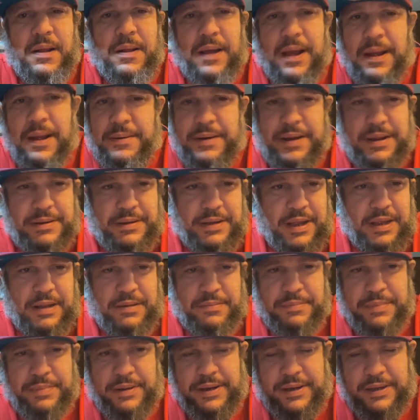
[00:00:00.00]
I'm not
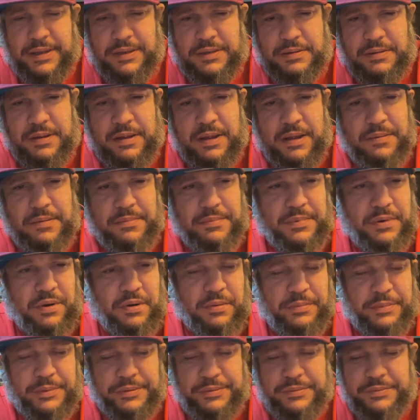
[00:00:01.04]
diabetic, I'm
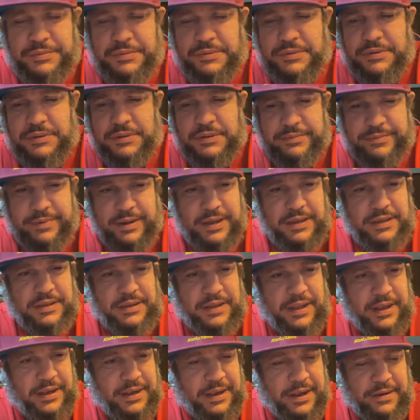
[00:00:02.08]
normal. Right,
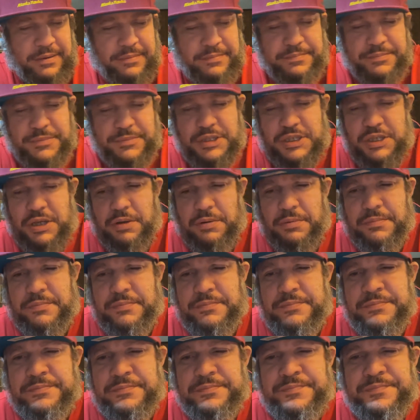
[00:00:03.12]
thank God. So,
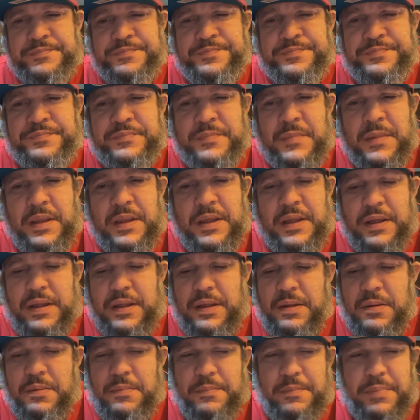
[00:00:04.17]

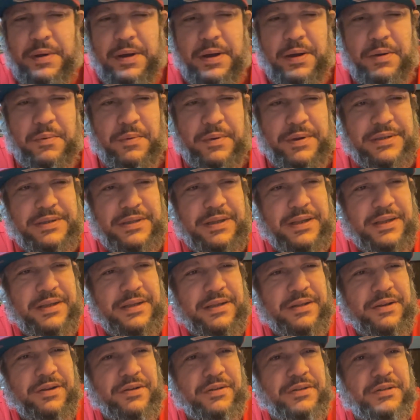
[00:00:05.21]
but when the
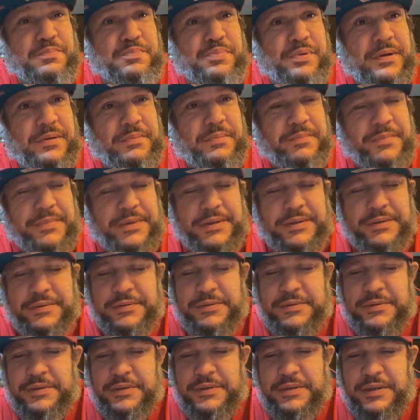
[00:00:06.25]
nurse pricked me,
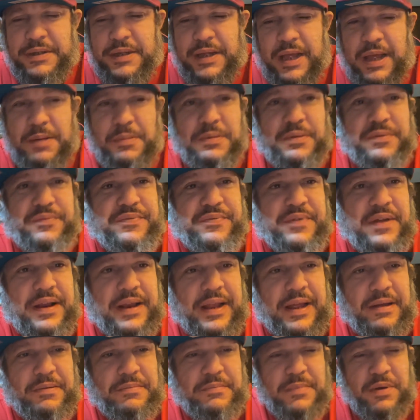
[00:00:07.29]
I almost fell
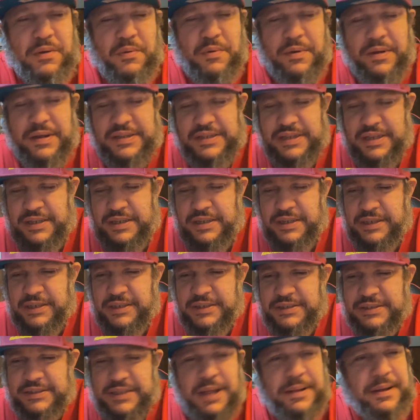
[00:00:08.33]
out. My wife said,
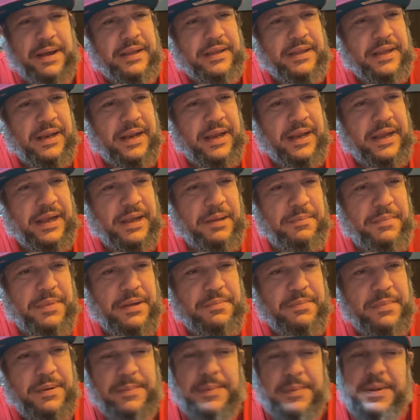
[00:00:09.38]
stop acting like a
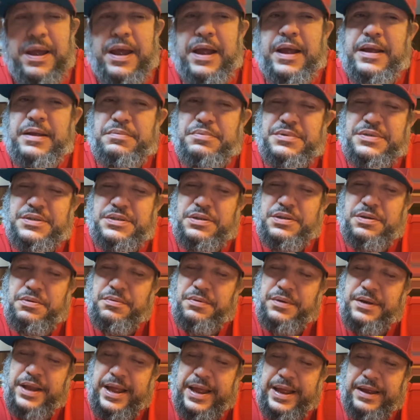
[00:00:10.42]
big baby. I was so
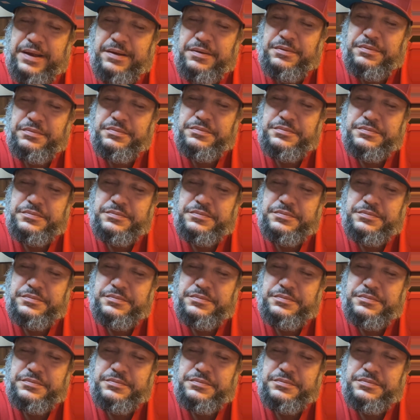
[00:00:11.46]
loud